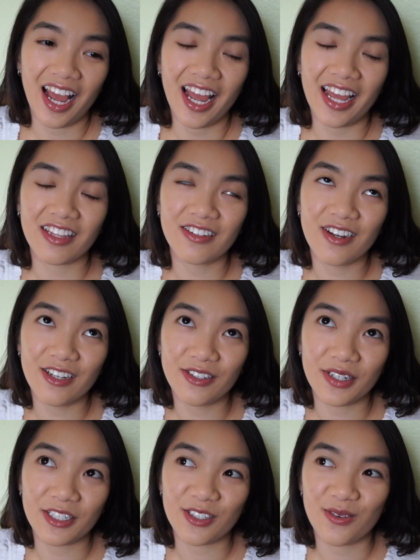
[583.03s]
And they're not
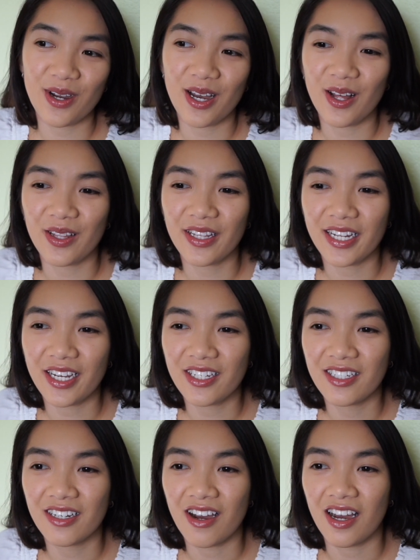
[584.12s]
doing so well. They are
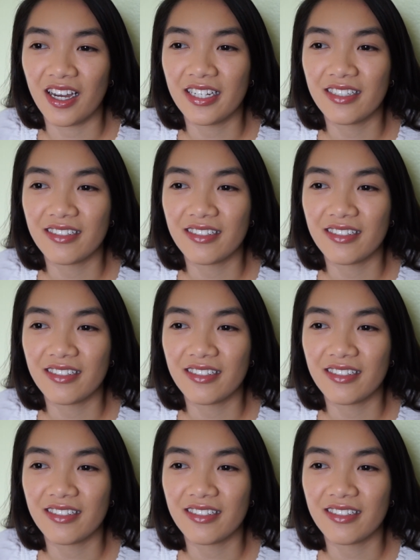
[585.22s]
not.